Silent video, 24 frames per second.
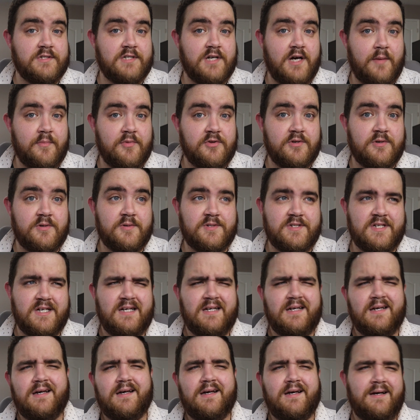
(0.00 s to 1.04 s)
on top of those.
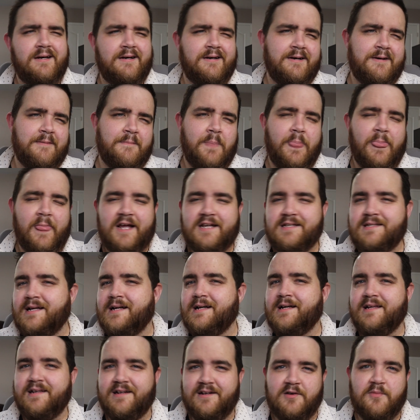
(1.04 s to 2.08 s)
I just
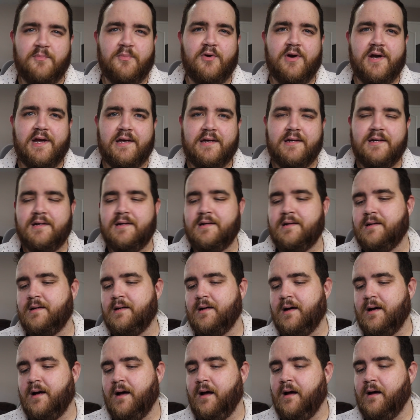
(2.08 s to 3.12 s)
kind of needed a break.
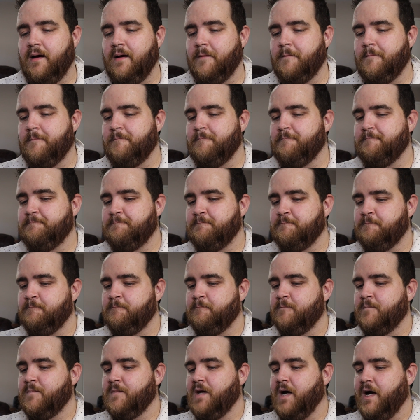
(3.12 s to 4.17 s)
Um,
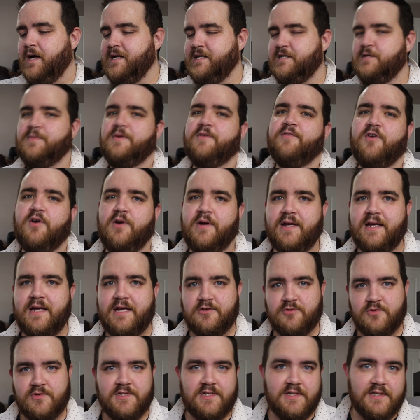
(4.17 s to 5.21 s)
I need to be very
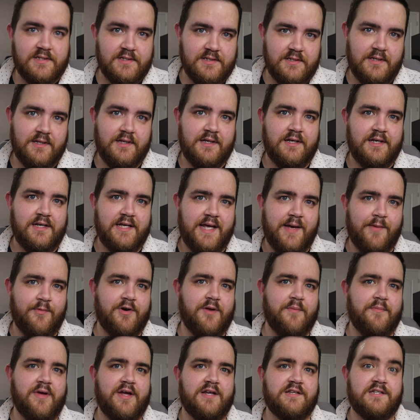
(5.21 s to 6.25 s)
interested in
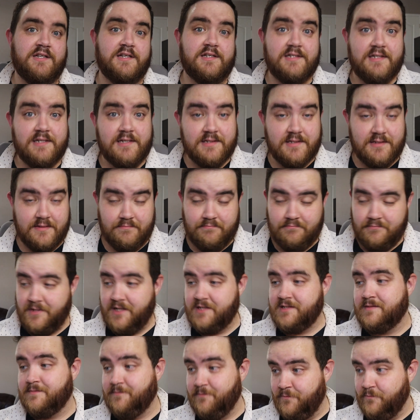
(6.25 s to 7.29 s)
what I'm painting because it is a,
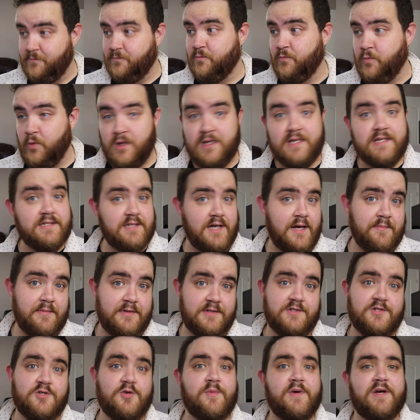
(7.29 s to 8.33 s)
it's really time
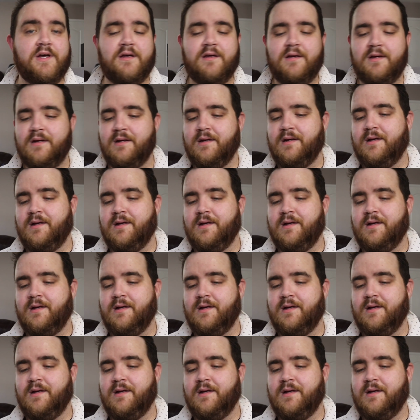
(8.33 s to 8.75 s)
consuming.